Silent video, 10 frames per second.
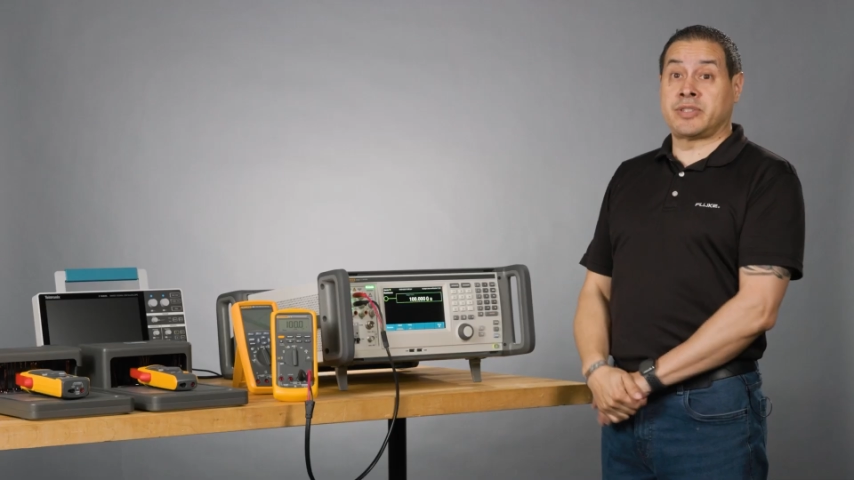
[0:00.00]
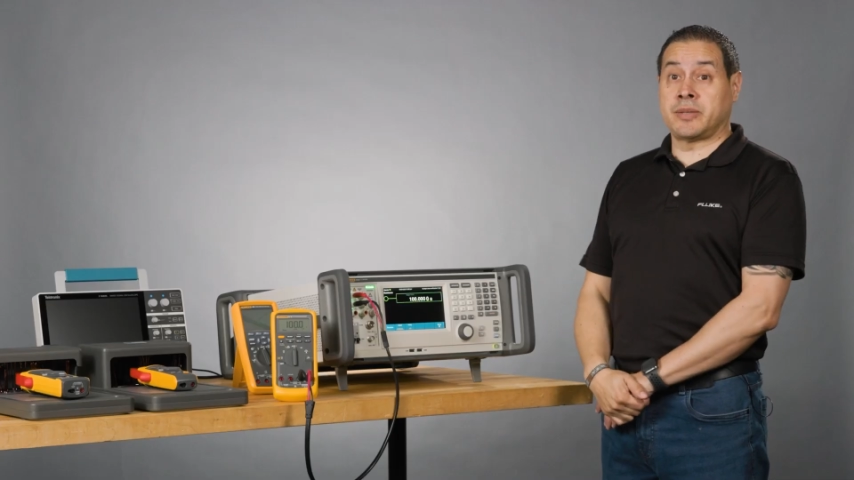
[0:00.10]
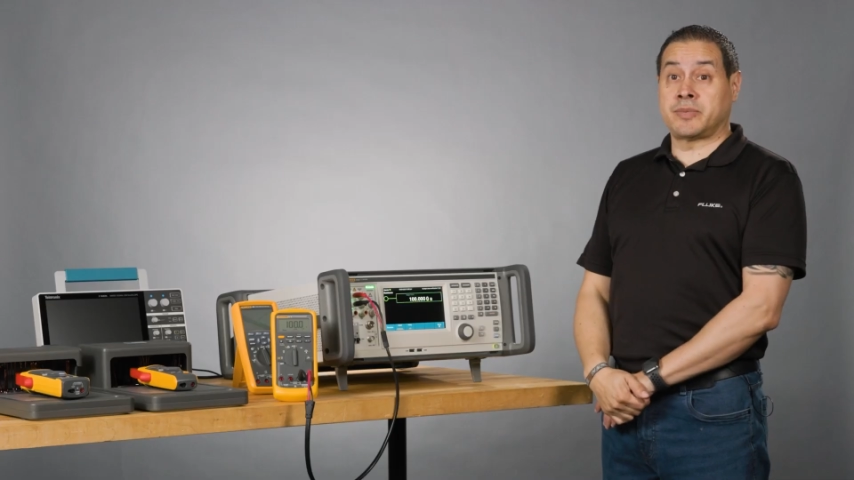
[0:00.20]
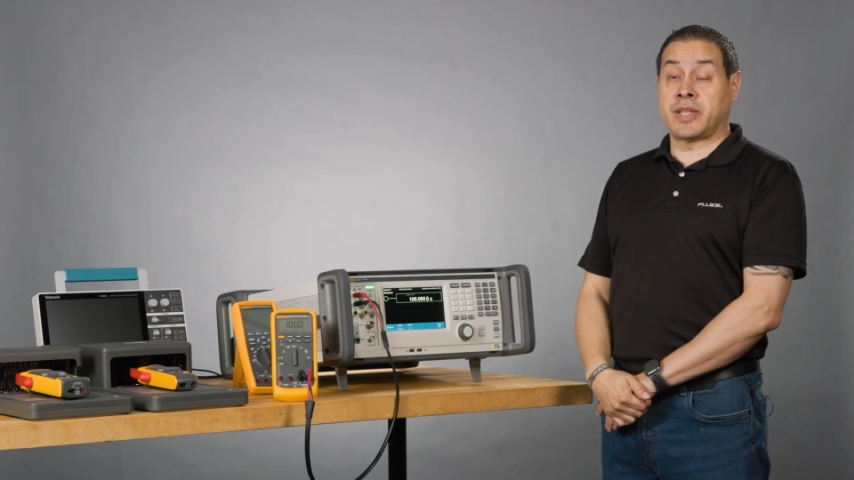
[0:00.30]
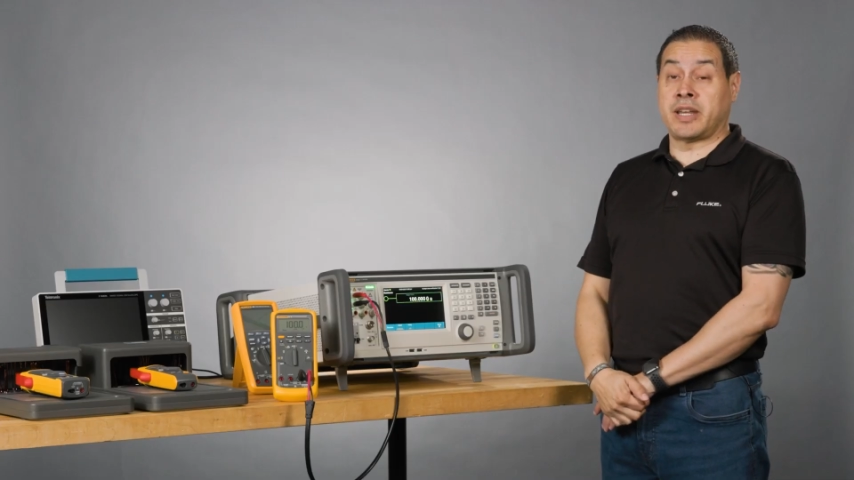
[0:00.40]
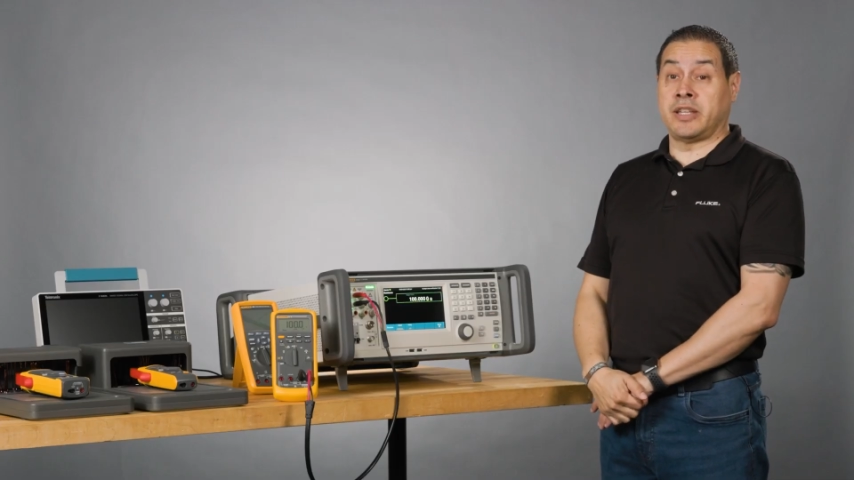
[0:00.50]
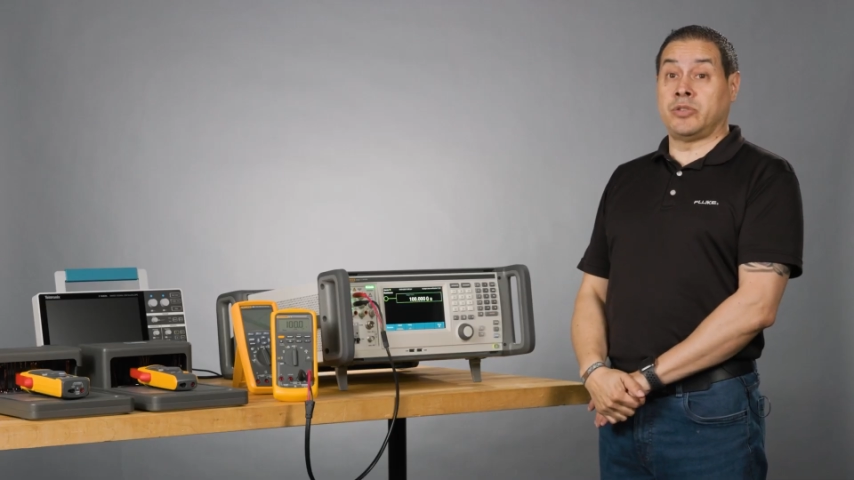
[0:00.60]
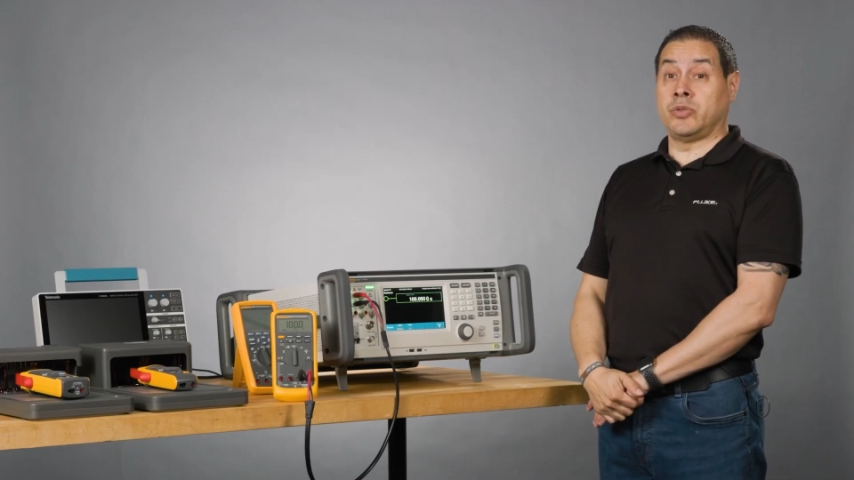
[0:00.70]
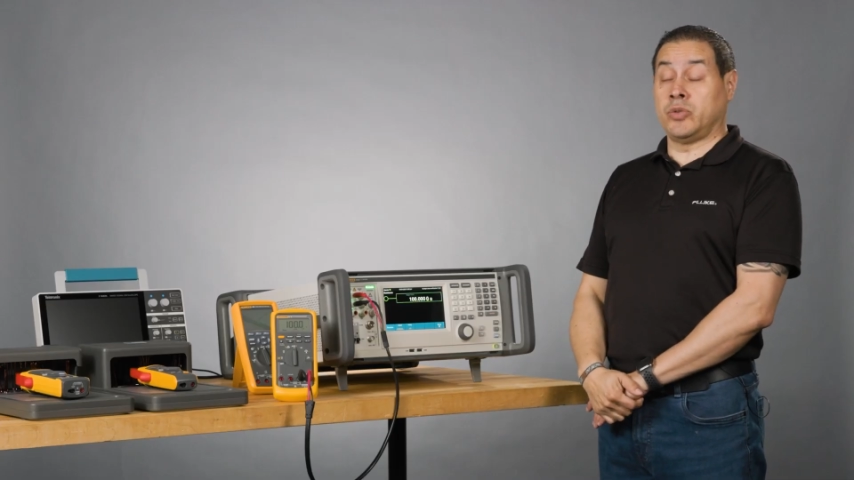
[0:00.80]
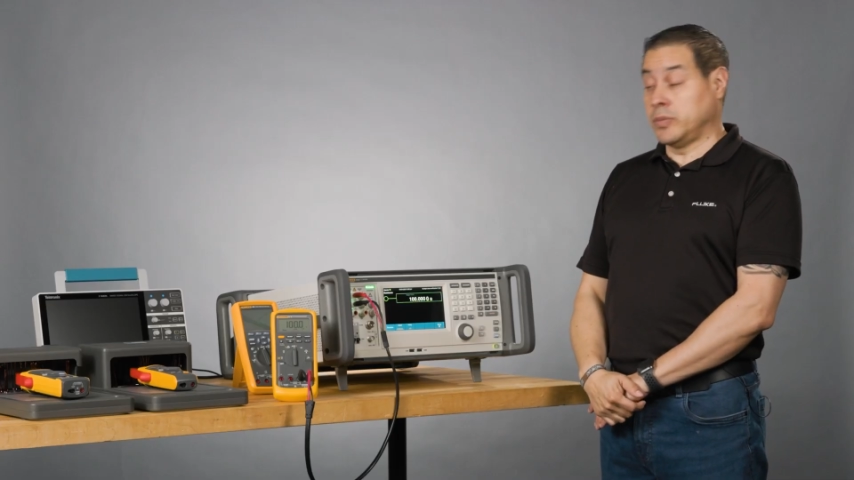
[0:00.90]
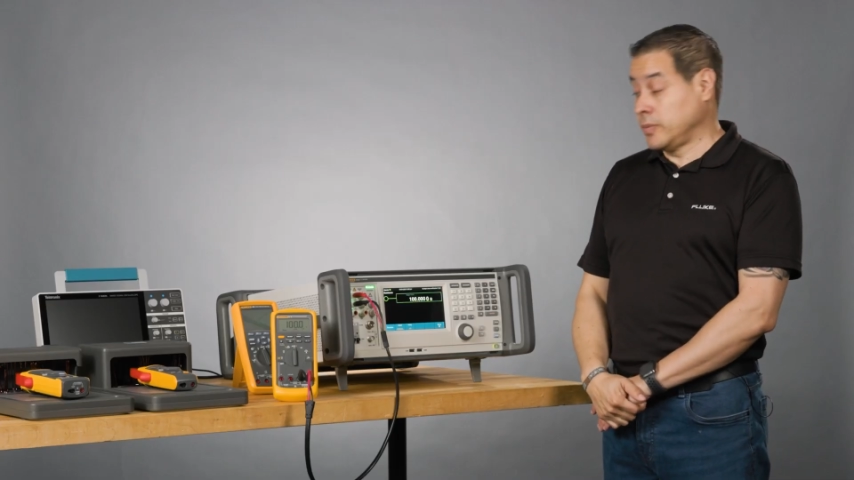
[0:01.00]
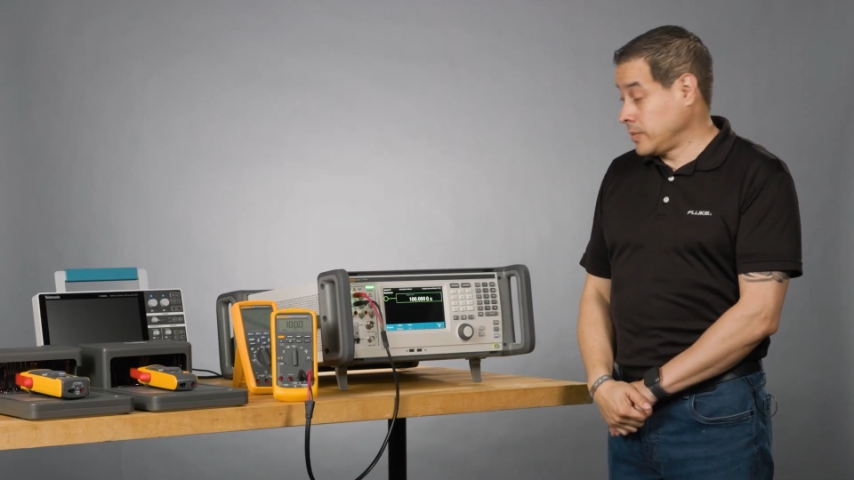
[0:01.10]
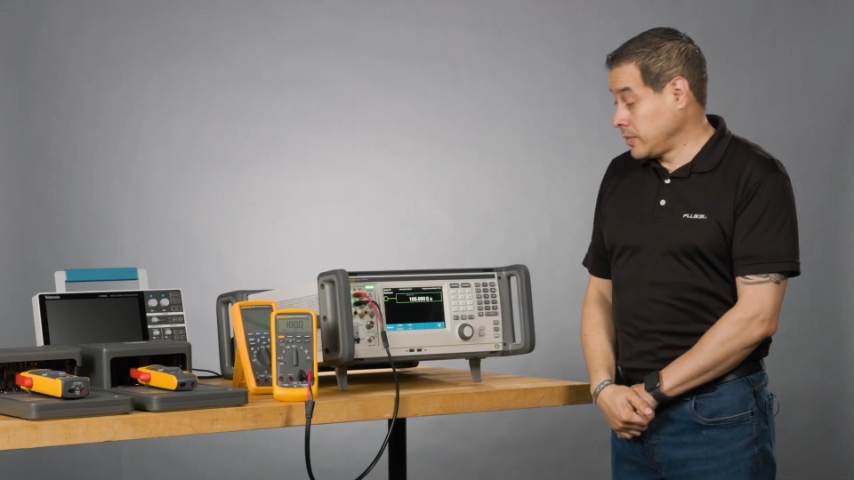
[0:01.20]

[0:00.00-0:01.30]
steps that I need to do